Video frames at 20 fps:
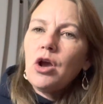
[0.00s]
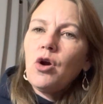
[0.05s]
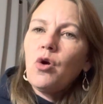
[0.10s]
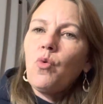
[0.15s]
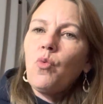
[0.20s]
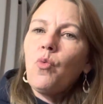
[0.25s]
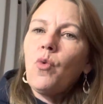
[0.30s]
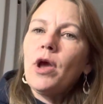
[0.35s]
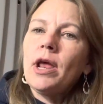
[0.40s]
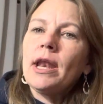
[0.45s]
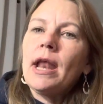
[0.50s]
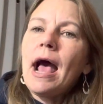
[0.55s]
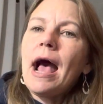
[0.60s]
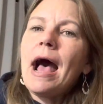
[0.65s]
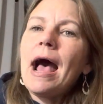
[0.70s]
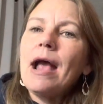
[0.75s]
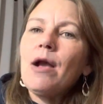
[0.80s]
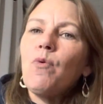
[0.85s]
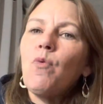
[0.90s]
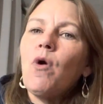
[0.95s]
when
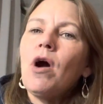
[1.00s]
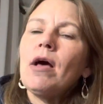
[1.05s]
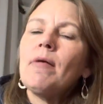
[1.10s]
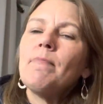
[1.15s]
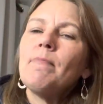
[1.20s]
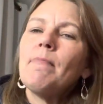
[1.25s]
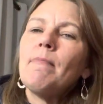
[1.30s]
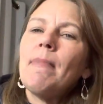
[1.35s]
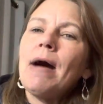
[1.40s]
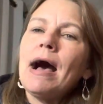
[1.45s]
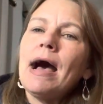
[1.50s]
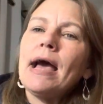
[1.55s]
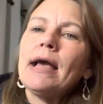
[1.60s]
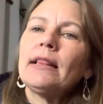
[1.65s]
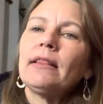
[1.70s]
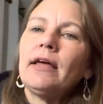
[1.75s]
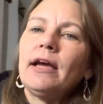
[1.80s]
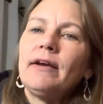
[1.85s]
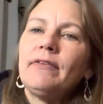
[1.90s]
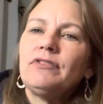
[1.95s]
I want my
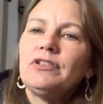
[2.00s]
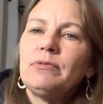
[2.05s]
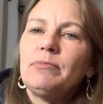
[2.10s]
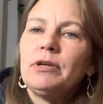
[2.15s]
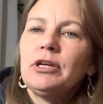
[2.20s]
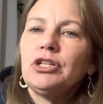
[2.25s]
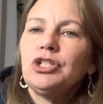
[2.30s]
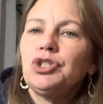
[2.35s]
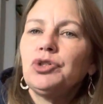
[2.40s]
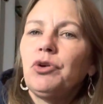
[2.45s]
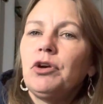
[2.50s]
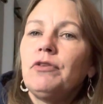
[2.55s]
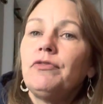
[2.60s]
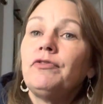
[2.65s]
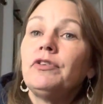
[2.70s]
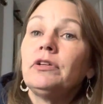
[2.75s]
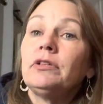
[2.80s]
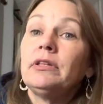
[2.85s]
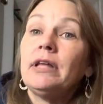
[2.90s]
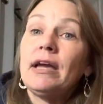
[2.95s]
life to be a
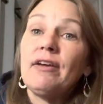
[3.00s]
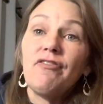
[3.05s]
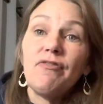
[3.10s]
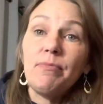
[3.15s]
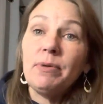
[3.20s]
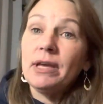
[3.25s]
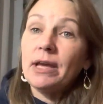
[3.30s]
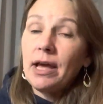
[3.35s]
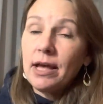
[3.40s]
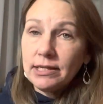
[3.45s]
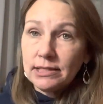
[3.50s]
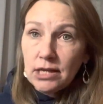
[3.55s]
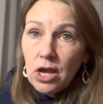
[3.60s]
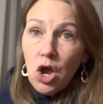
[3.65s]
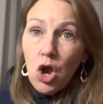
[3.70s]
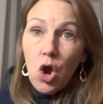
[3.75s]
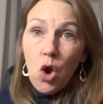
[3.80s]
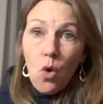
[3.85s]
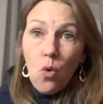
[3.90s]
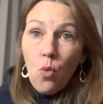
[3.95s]
joy-filled life? Because
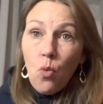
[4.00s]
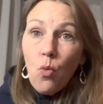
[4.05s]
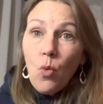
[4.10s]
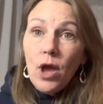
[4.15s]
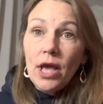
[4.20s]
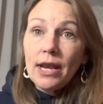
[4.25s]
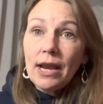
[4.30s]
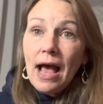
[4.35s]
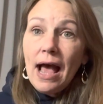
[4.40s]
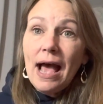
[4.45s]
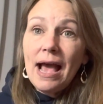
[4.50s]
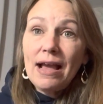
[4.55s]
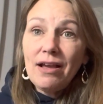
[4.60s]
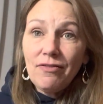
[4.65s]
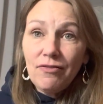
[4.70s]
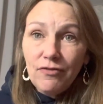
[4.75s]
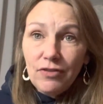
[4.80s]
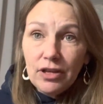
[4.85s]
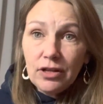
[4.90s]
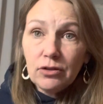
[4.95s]
when I
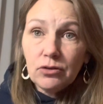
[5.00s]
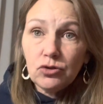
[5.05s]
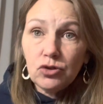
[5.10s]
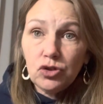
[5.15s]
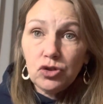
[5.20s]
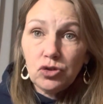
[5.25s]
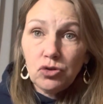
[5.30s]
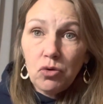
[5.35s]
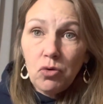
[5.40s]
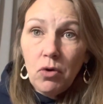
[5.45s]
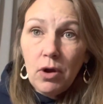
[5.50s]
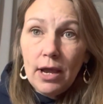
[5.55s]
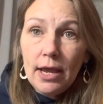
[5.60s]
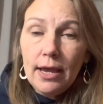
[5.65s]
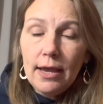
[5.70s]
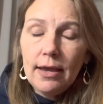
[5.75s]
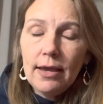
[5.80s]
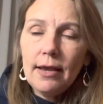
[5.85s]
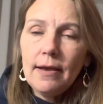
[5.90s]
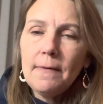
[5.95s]
feel
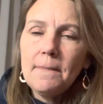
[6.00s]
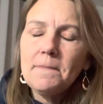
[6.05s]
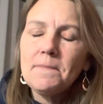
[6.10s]
joy,